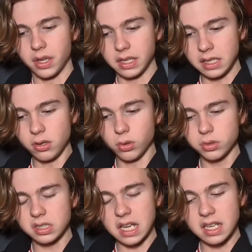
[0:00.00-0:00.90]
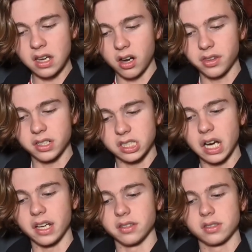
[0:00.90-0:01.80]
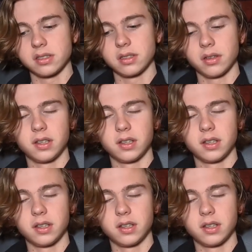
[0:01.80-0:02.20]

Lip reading: the Eagles taking on the Giants.